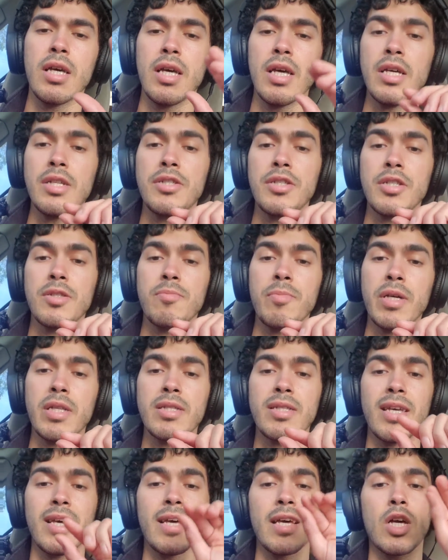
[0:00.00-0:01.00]
It just
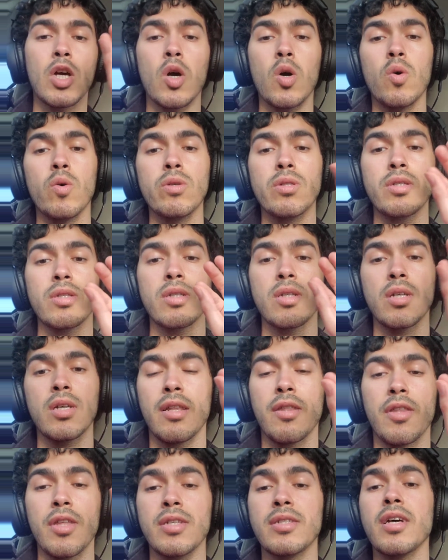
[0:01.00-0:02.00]
means it goes
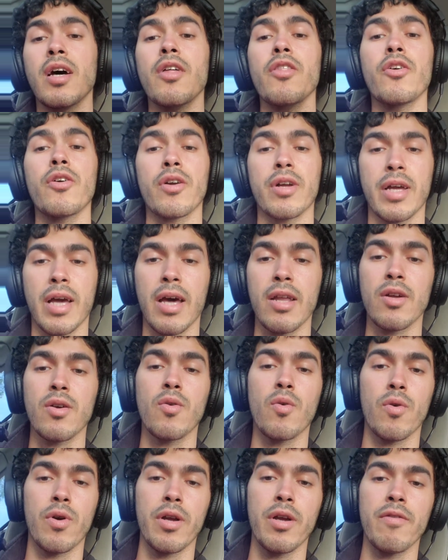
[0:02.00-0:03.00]
in this other
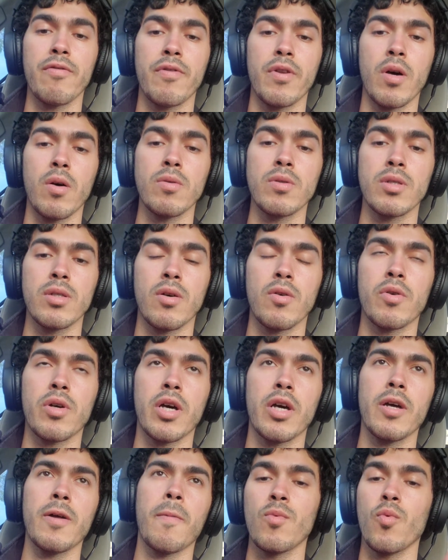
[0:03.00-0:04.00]
category of notes,
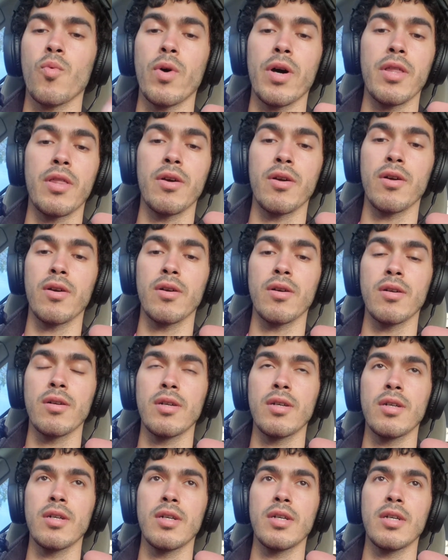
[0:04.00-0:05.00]
okay? Whether
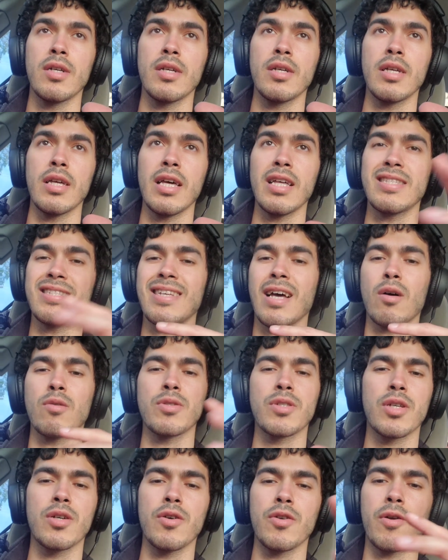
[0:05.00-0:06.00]
it
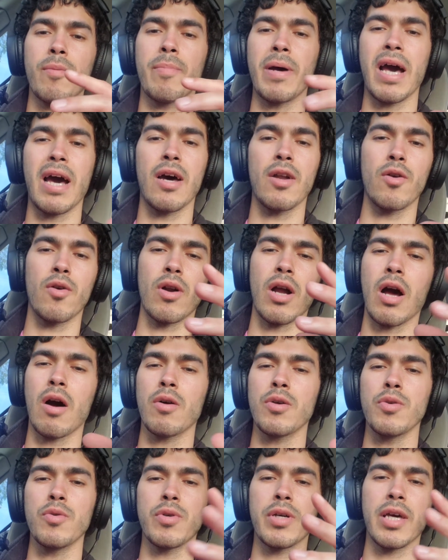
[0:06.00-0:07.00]
sounds good or bad or how
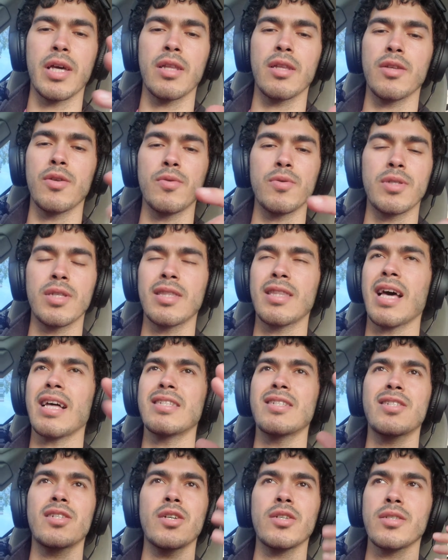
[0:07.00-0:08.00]
you can use it,
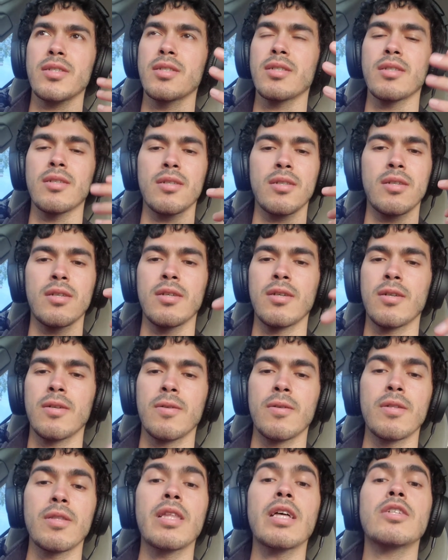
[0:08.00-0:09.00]

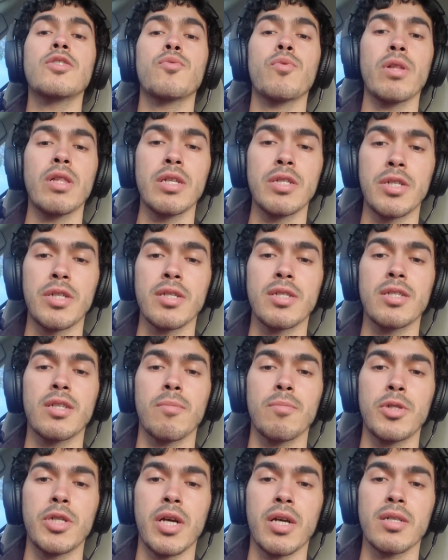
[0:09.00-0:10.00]
that's really just
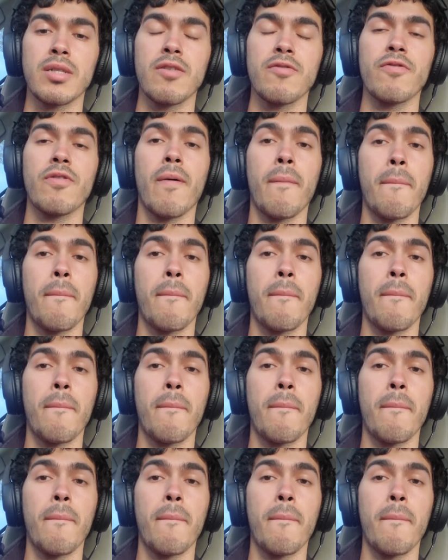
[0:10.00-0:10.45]
subjective.